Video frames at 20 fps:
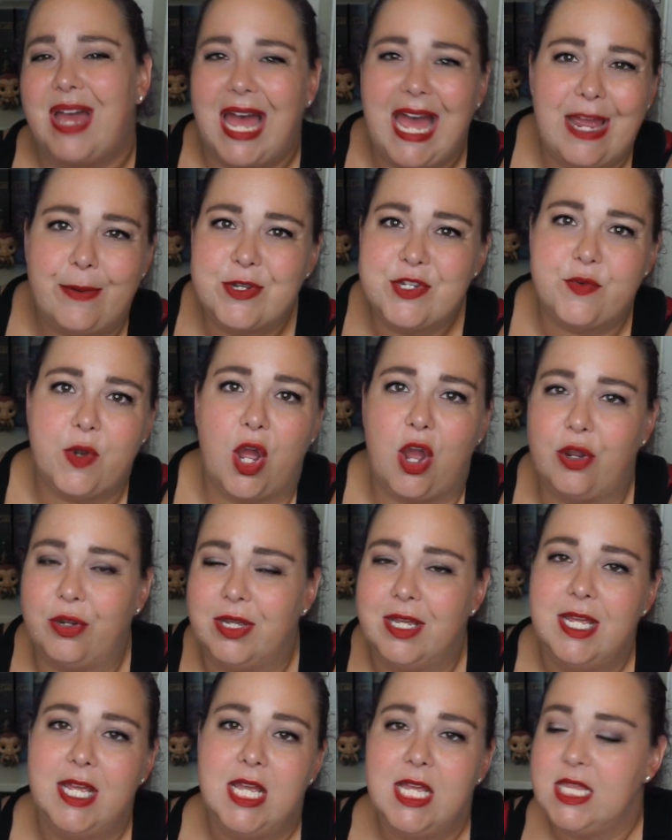I was
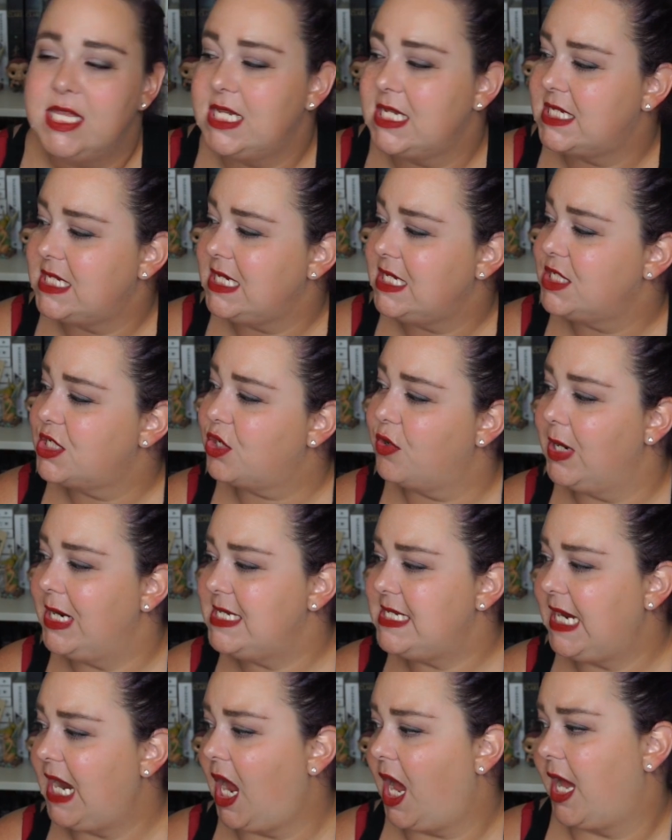wrong. This is
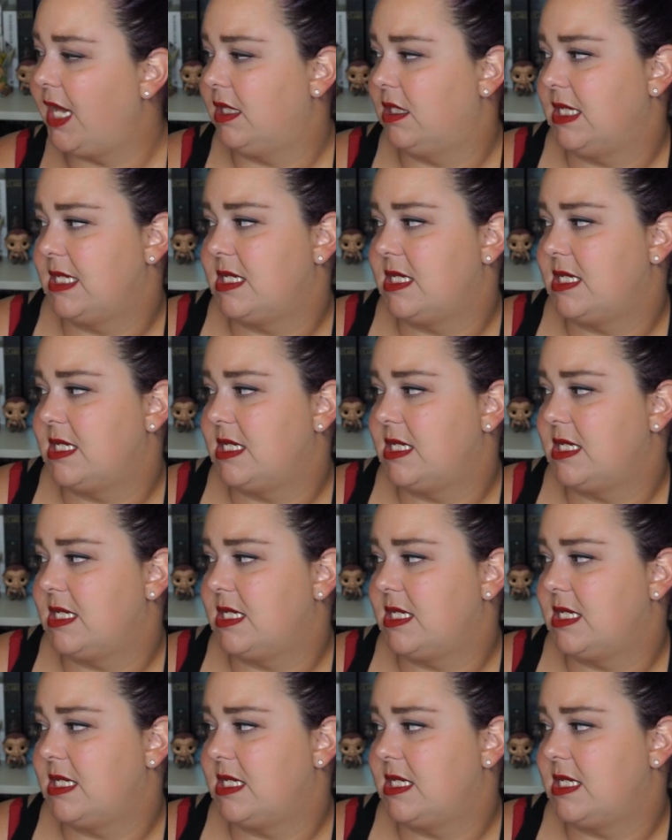Crazy Hot.